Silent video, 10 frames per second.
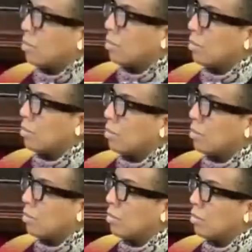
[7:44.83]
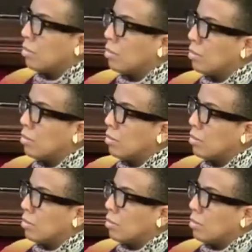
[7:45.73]

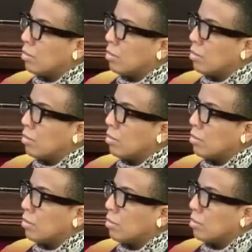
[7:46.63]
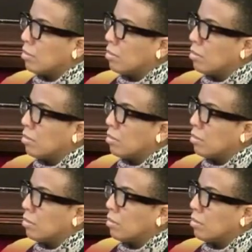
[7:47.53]

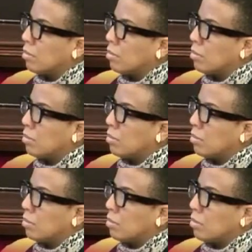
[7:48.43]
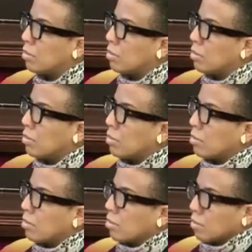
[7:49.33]

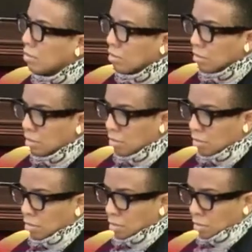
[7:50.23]
No words are spoken by the person on screen.